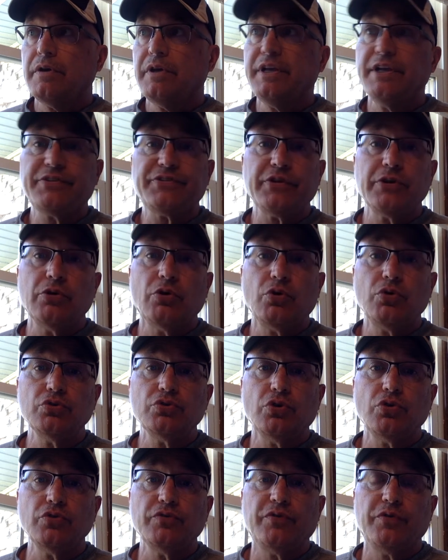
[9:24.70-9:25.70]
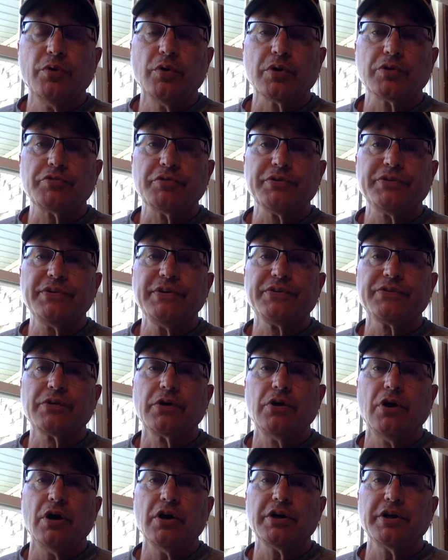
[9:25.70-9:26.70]
It's an old fortress. It's
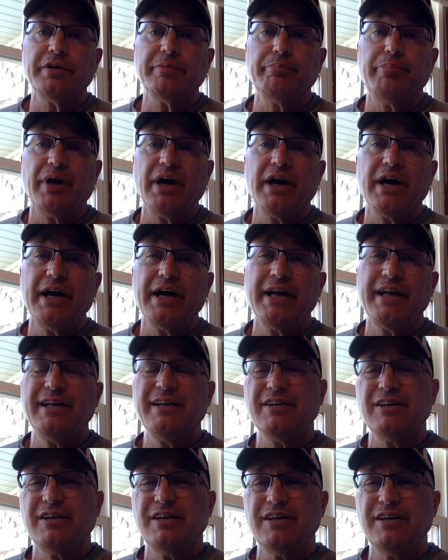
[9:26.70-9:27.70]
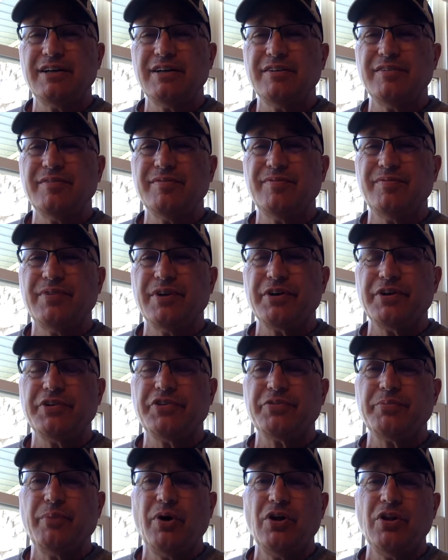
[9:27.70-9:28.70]
guarded by a very
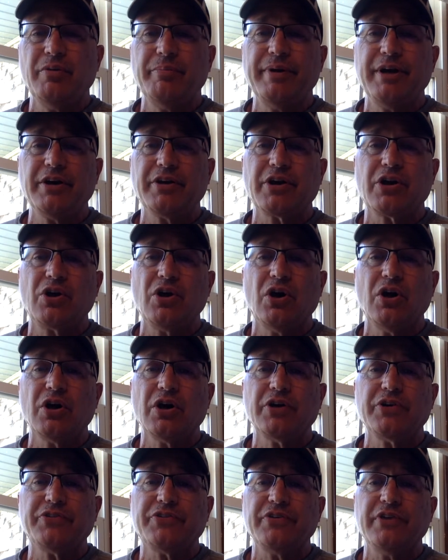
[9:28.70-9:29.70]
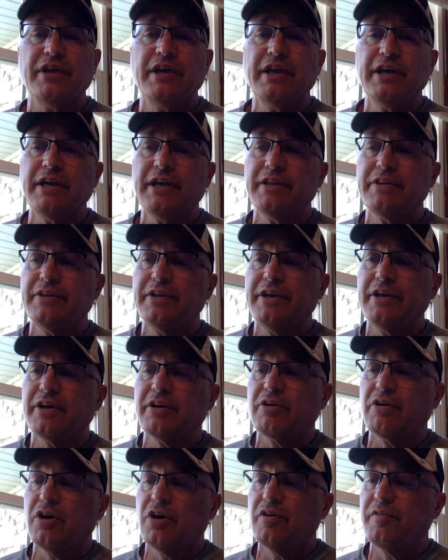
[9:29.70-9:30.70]
small amount of guards, and they
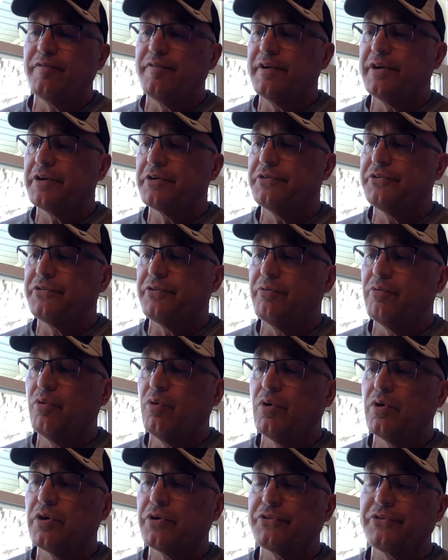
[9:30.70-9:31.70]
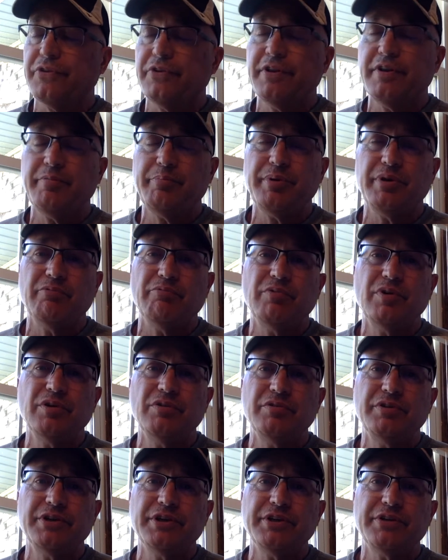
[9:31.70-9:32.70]
are all veterans of wars, and they've been
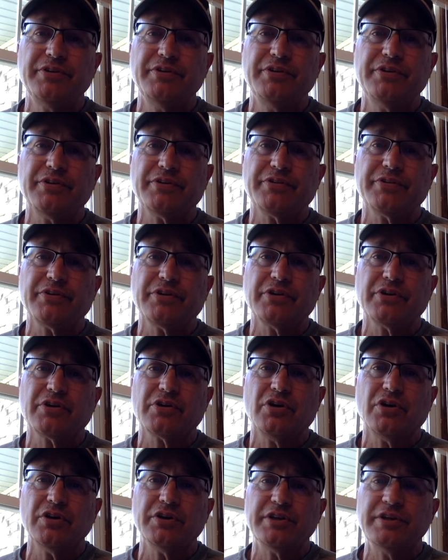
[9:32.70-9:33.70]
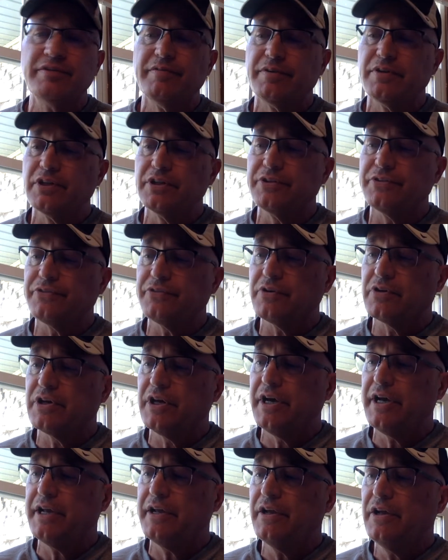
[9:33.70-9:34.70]
wounded. They're called invalids,
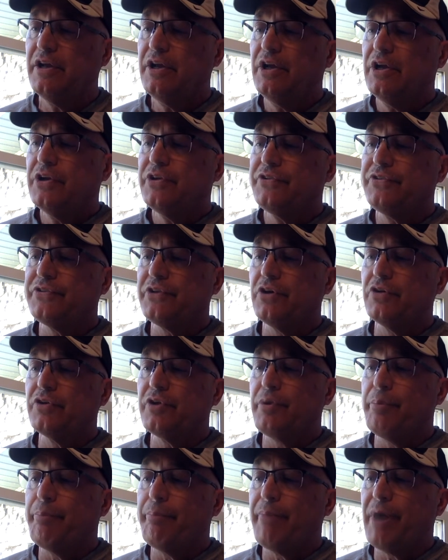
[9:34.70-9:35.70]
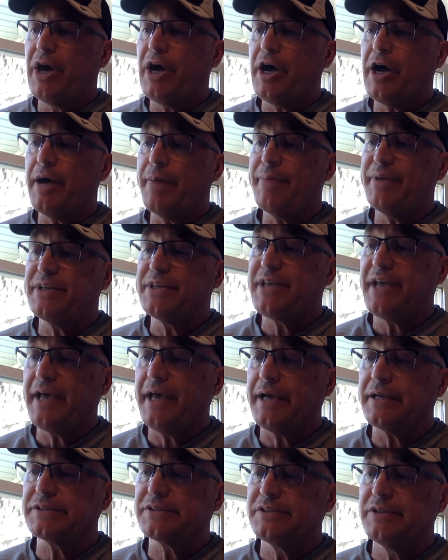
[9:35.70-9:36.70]
okay? So the mob
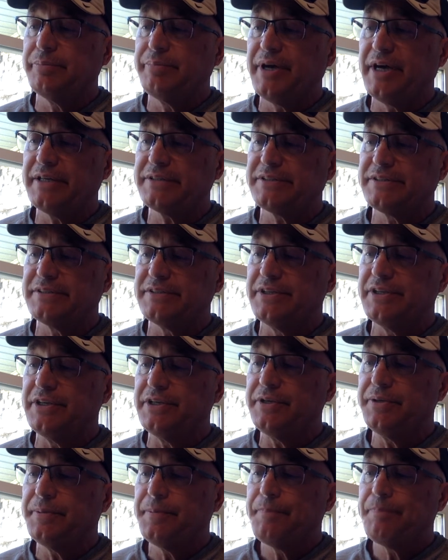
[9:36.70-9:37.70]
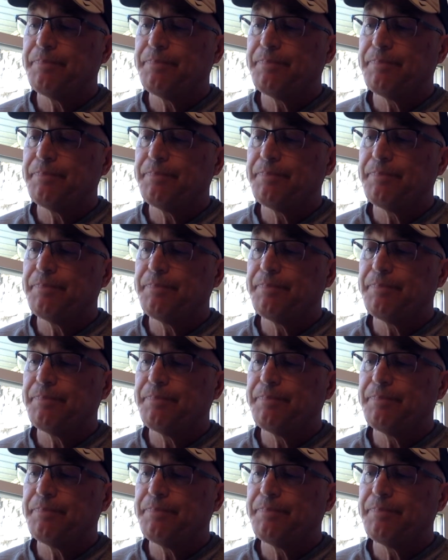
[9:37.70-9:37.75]
attacks the Bastille.